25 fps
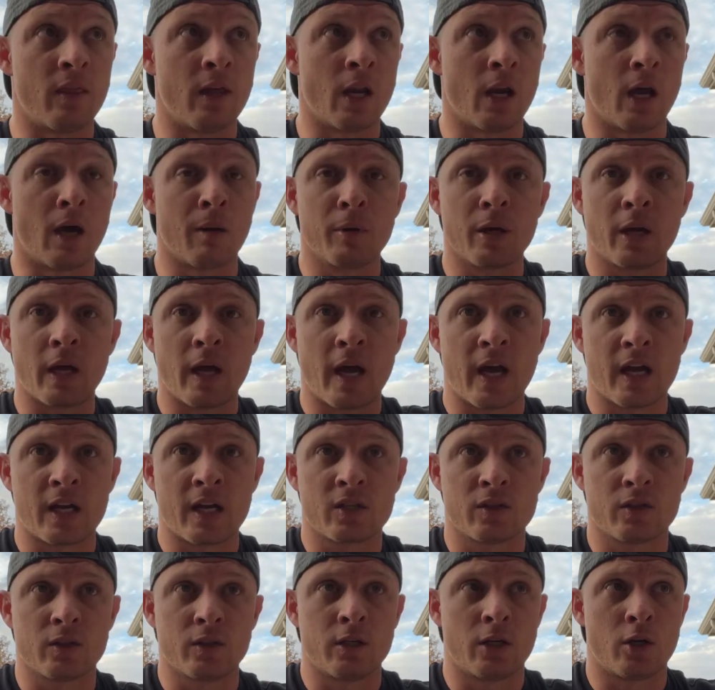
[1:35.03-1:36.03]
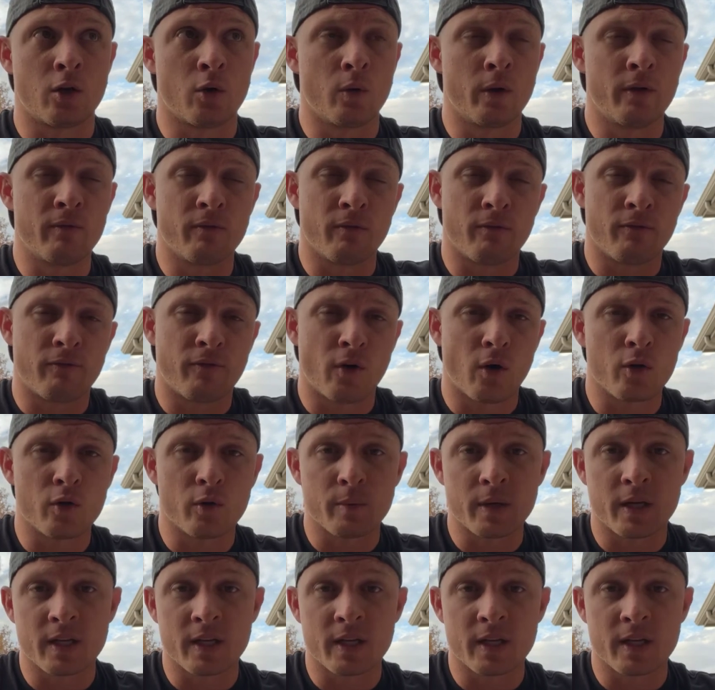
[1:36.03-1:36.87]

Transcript: then I'm going to actually go even farther,